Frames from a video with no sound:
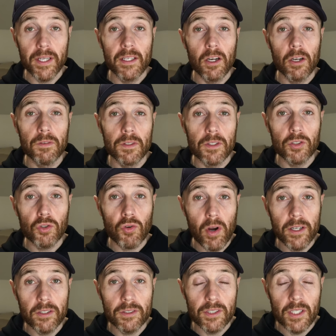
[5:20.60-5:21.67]
in over the
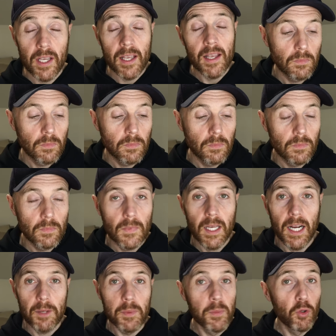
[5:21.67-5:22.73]
trails.
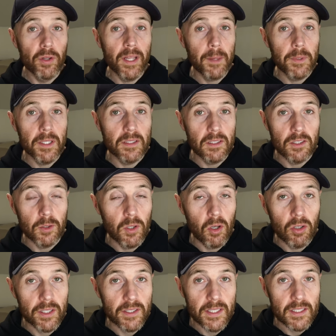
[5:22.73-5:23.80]
And I'd be more than happy to do
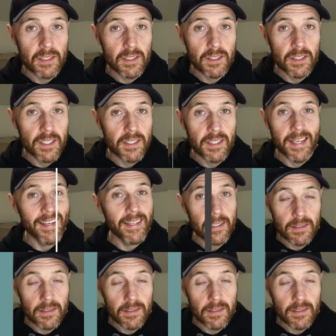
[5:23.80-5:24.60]
longer distances in